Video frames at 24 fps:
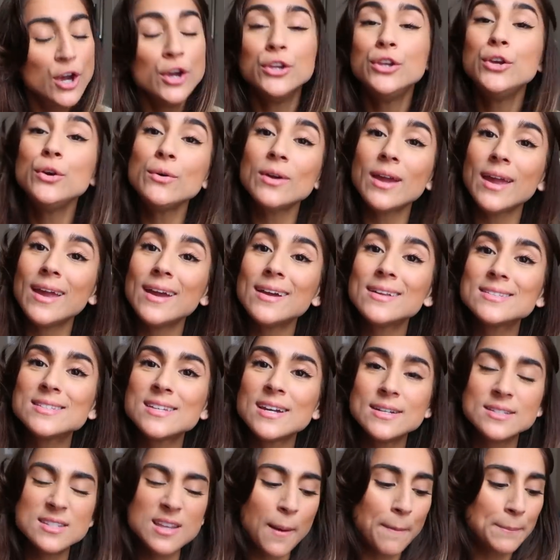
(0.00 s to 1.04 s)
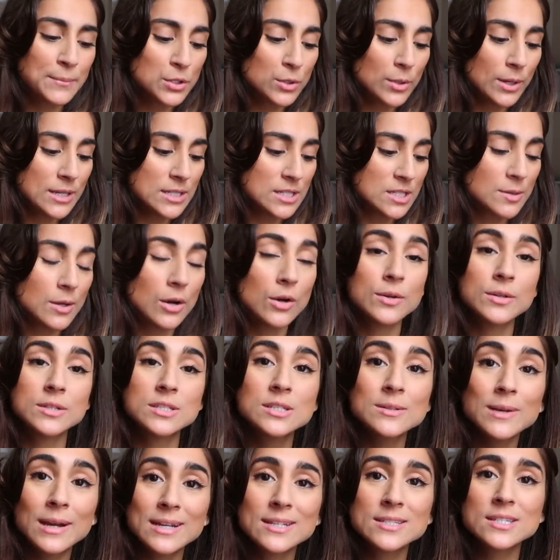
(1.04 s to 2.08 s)
You can size up to a salt
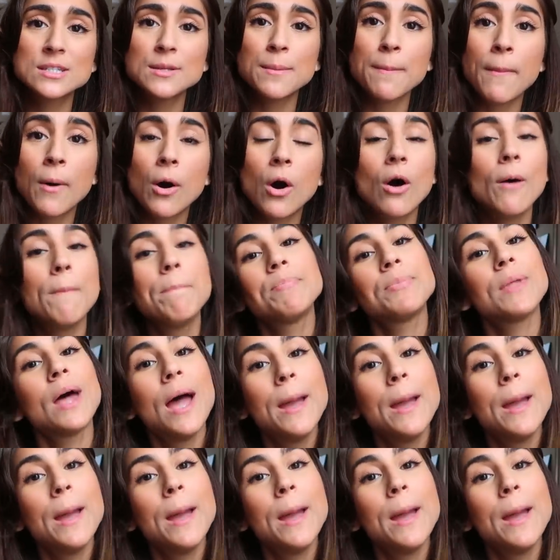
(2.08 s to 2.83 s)
size small.